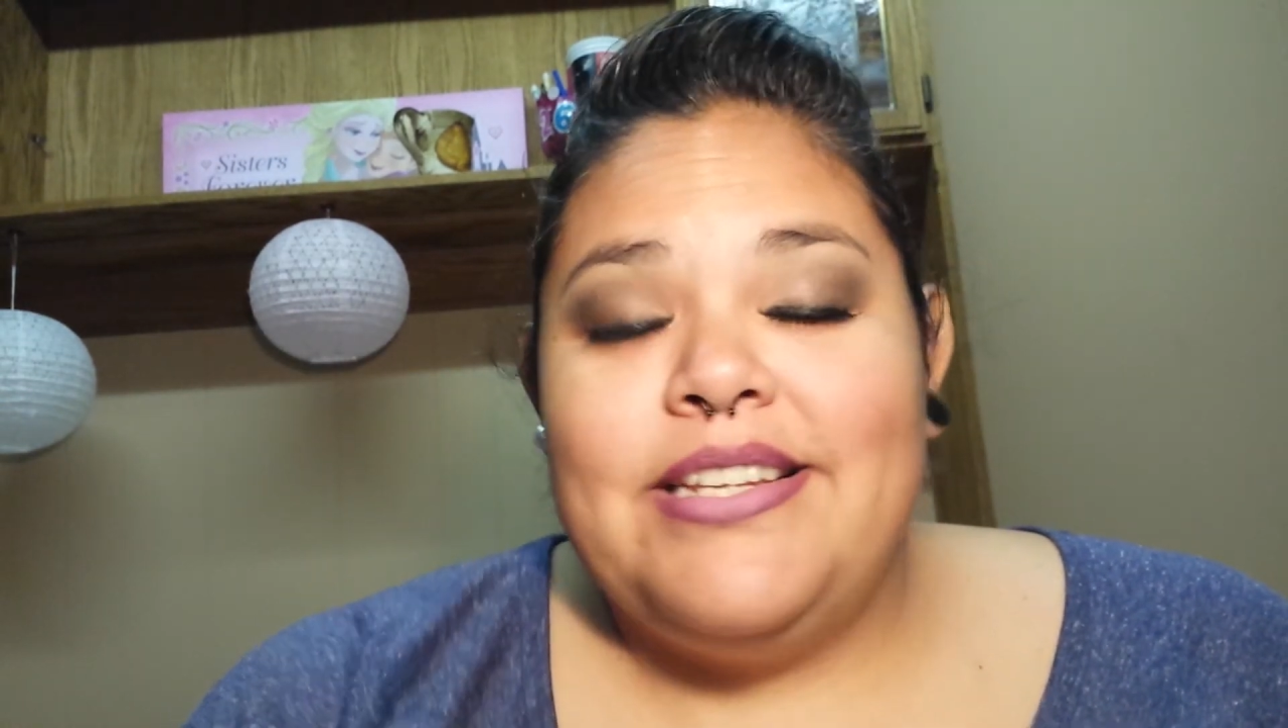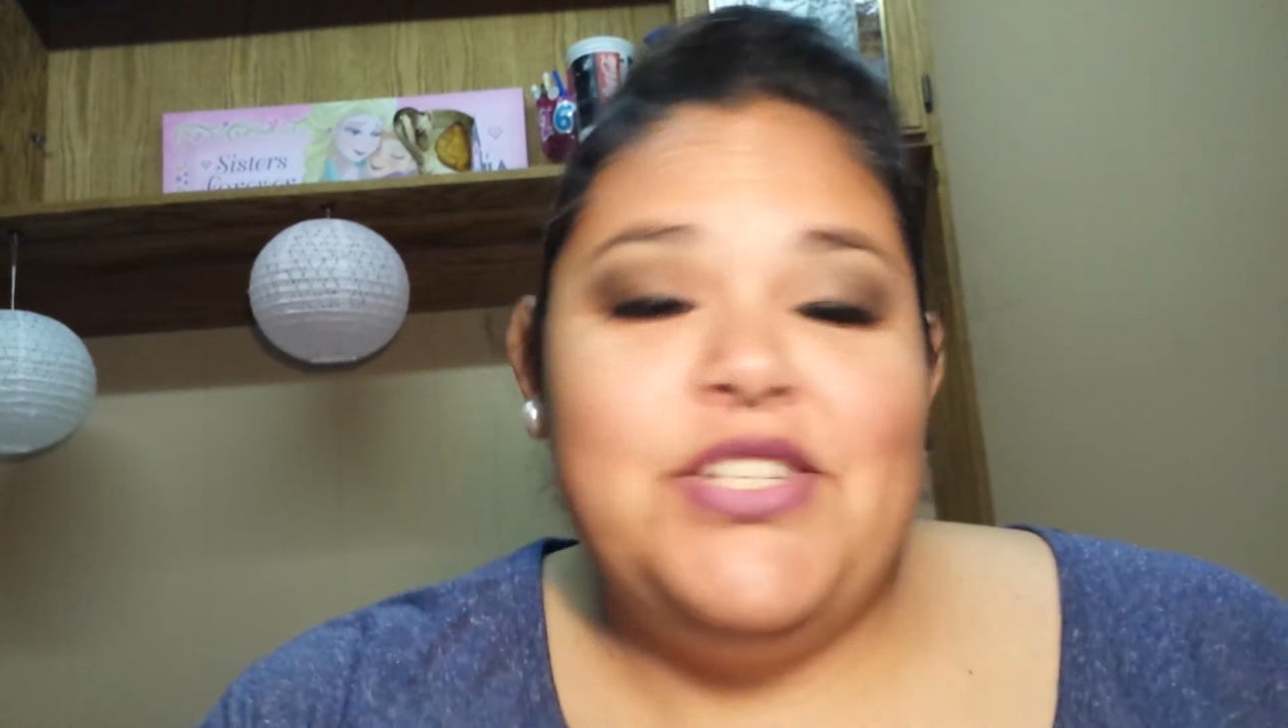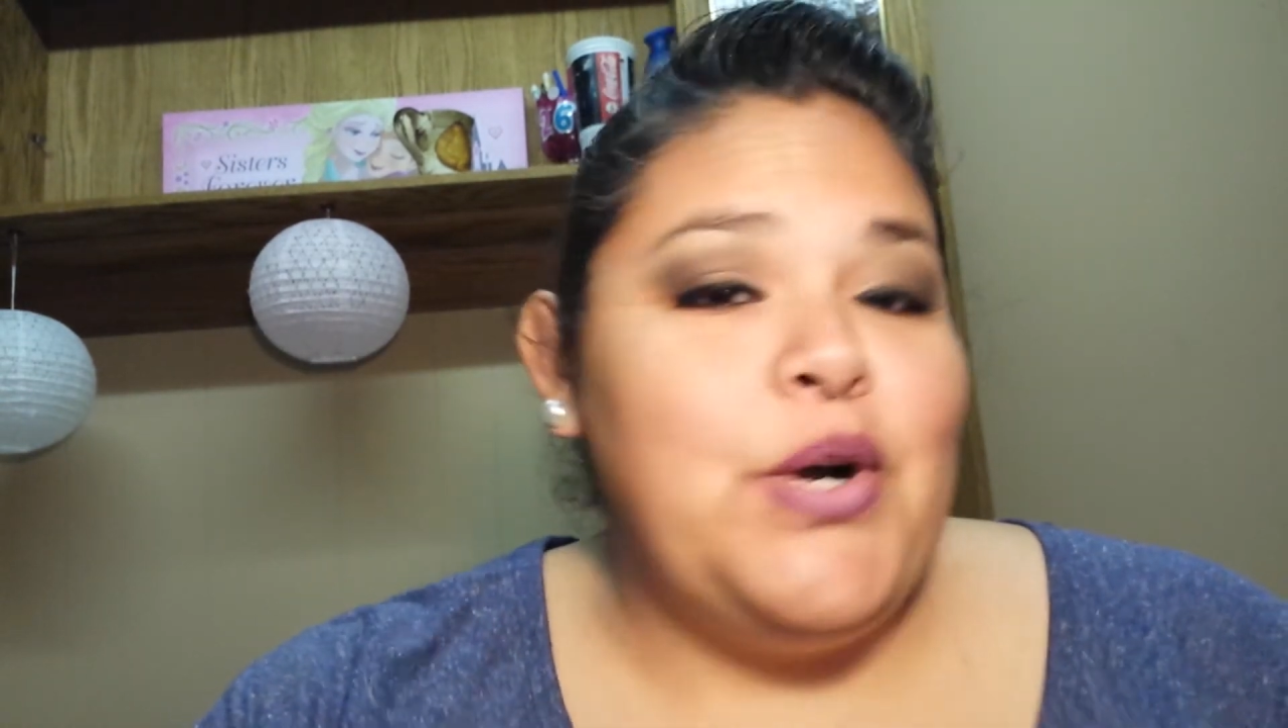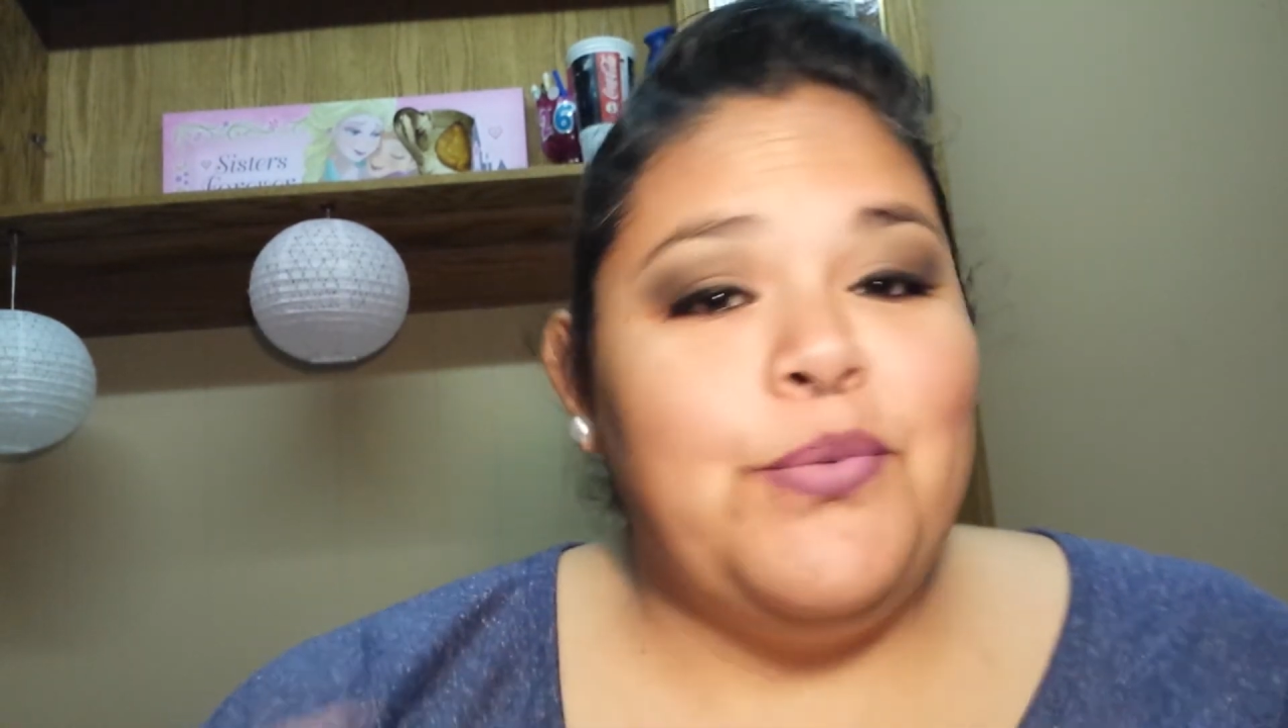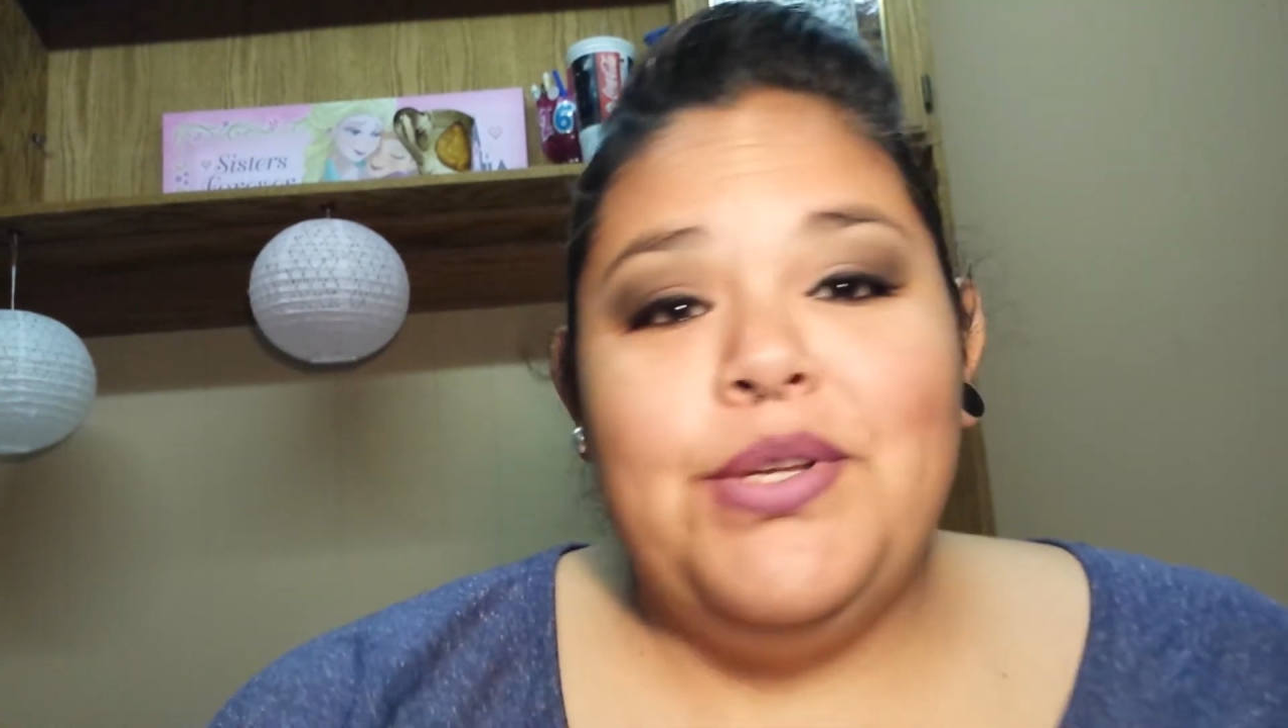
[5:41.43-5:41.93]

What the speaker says: I don't